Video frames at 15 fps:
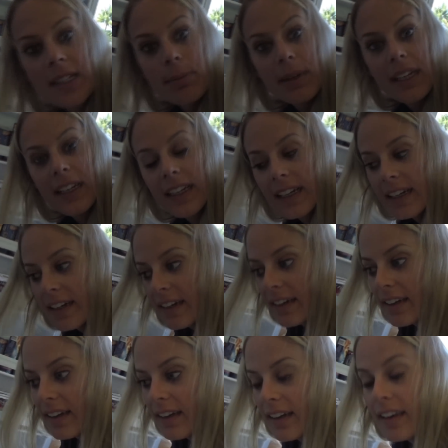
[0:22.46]
to be
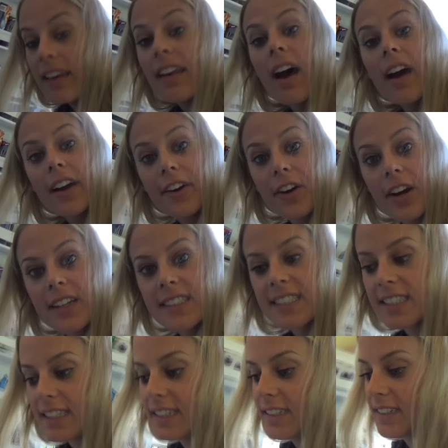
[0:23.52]
nut
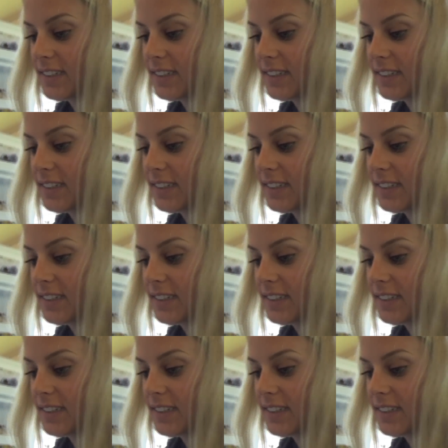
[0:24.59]
crusted